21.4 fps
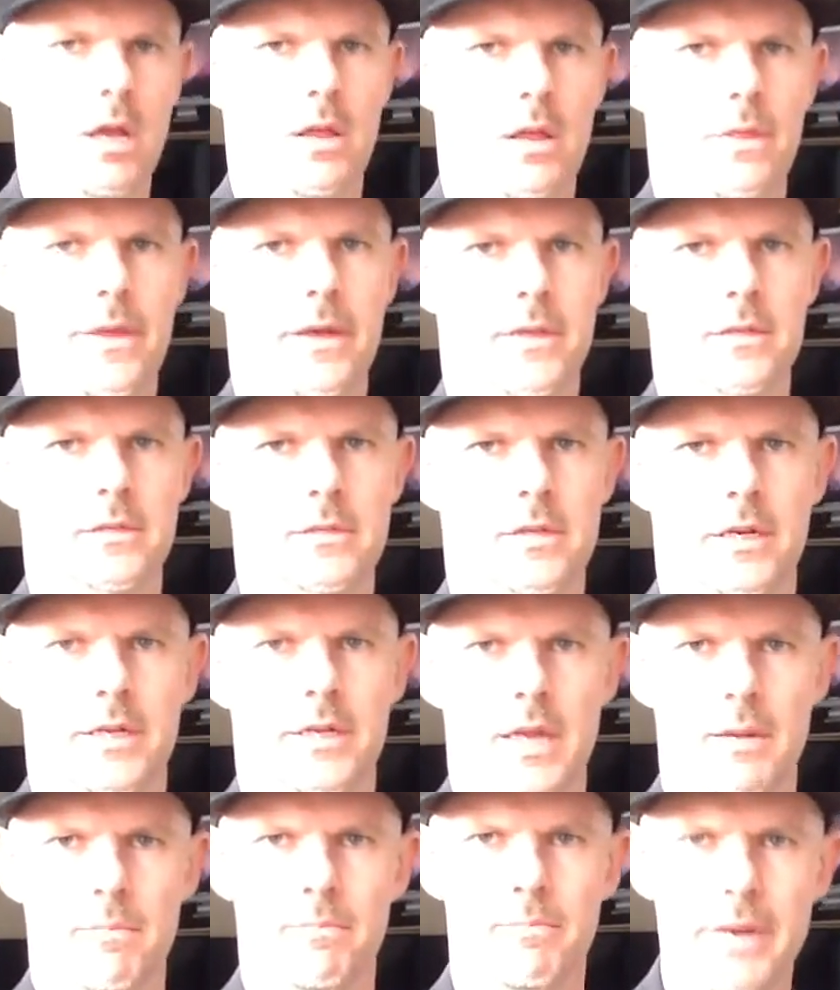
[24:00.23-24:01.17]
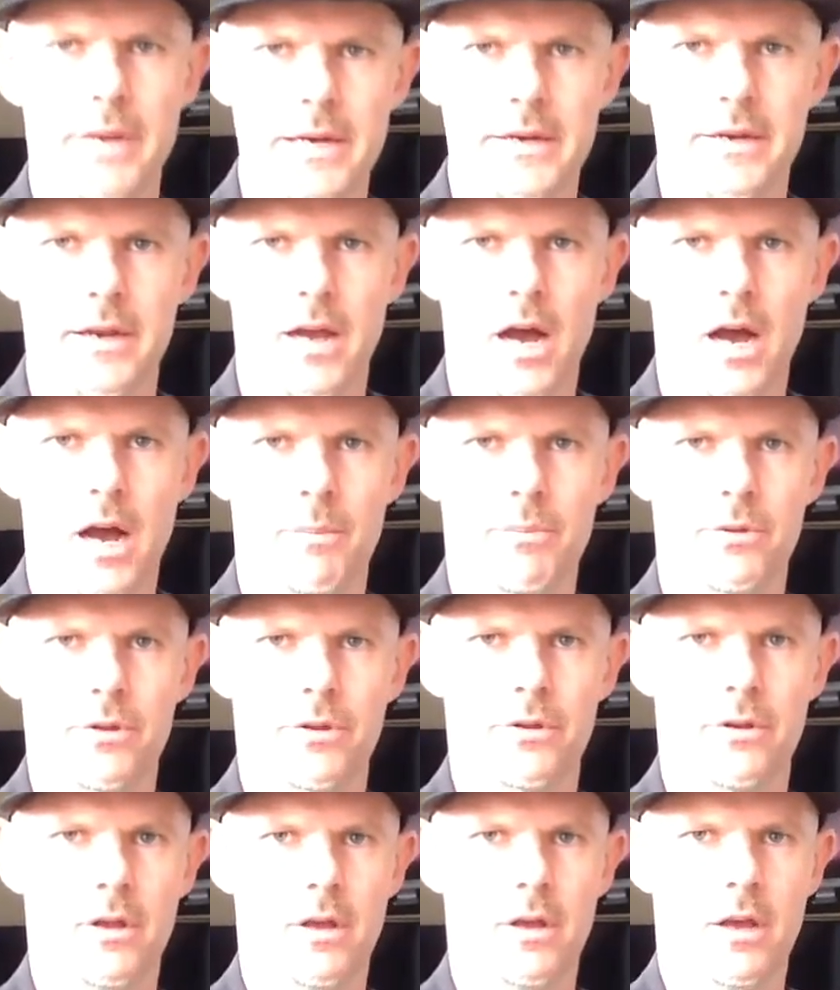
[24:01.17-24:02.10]
they'd start to get beaten up,
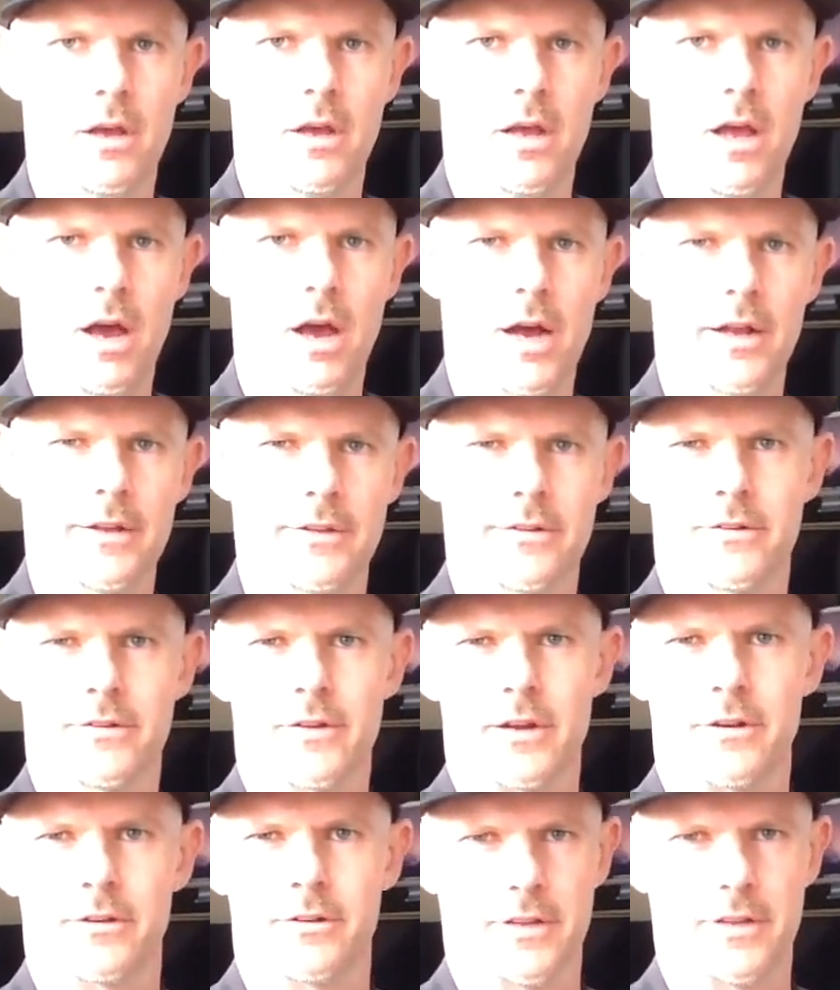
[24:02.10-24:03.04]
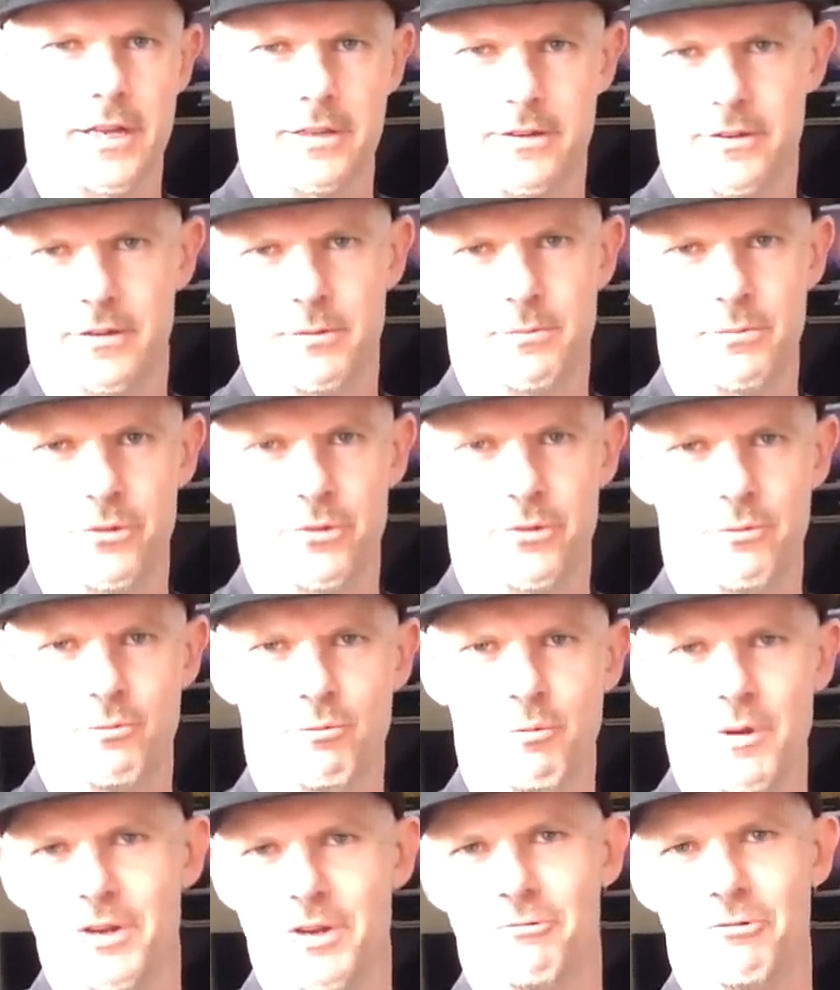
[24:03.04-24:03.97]
and I'd start to get some sort
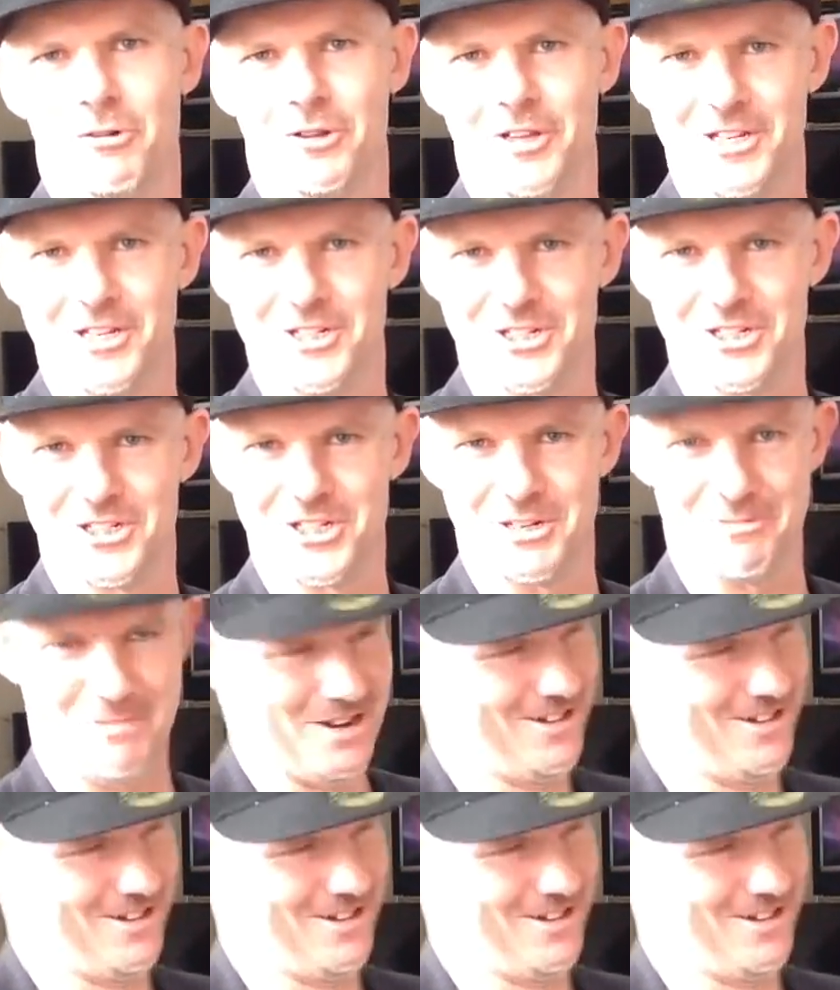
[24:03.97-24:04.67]
of weird relationship,